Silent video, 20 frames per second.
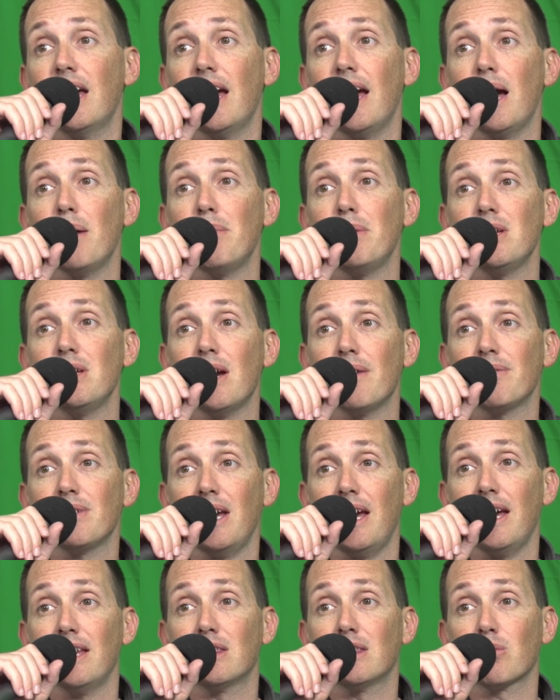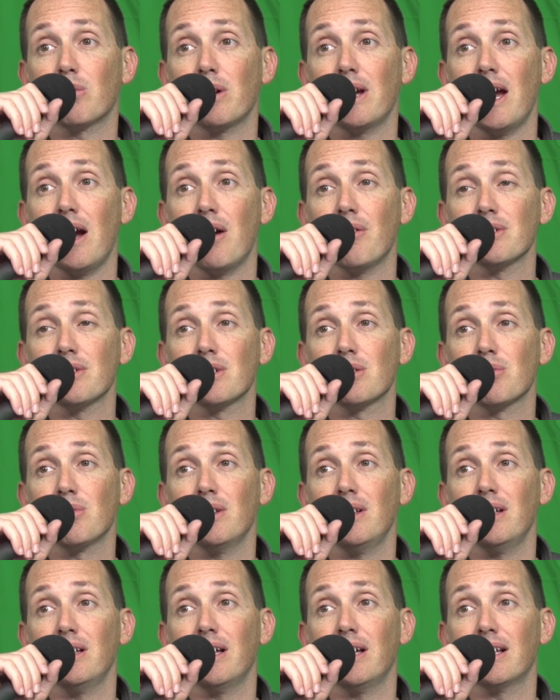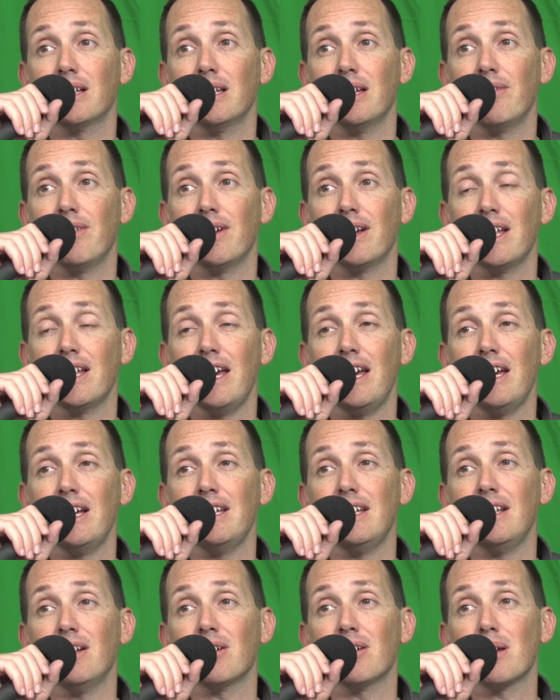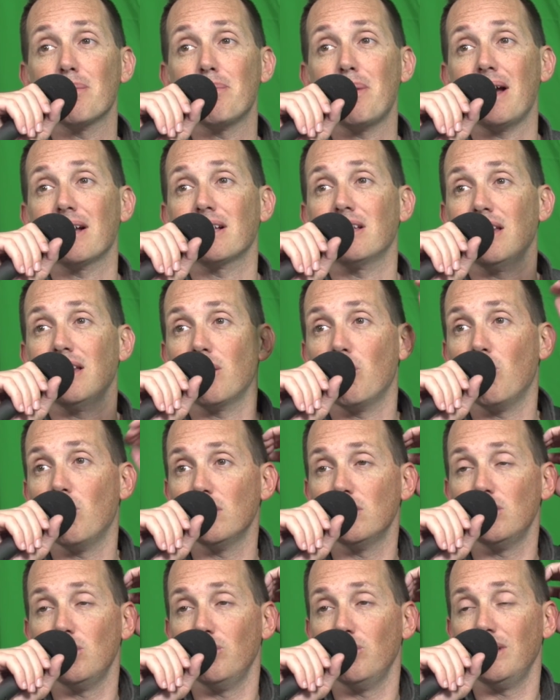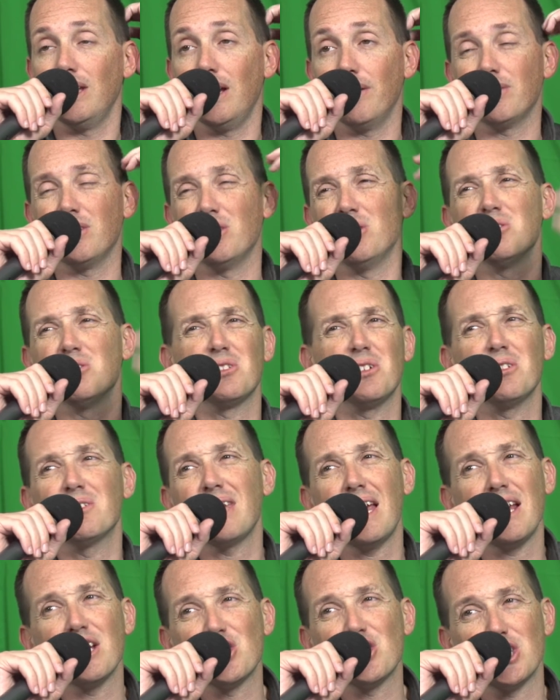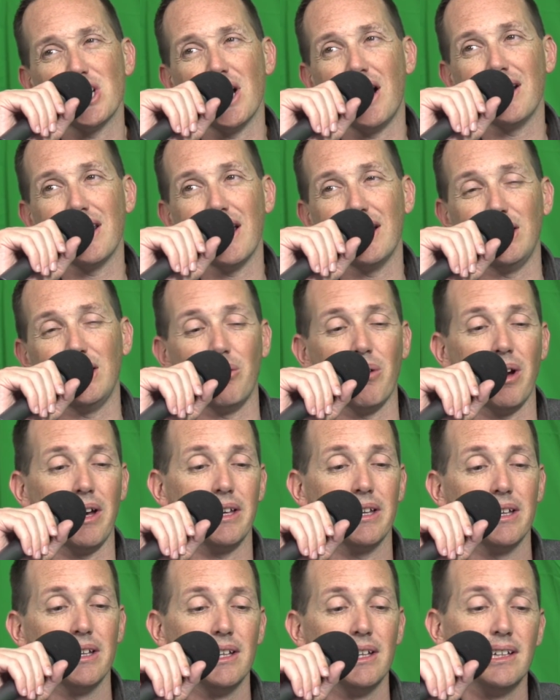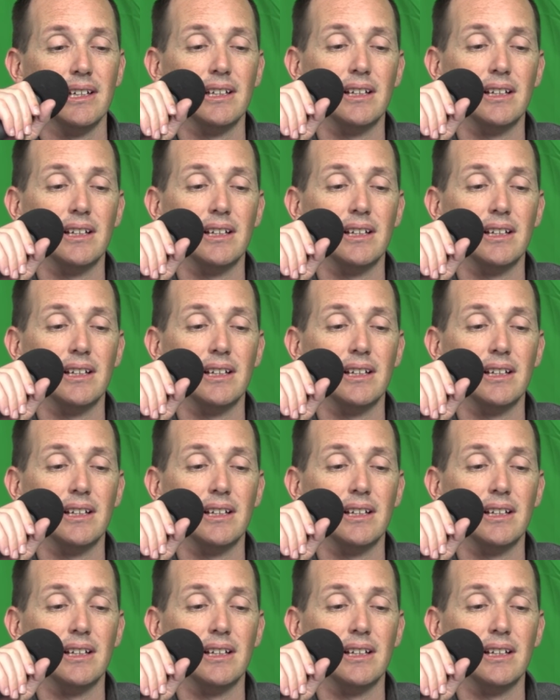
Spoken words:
Yeah, I mean you have to add 3 hours. It's really like leaving at 8, and you don't get back to like 1, 2 in the afternoon. So your day is shot anyway.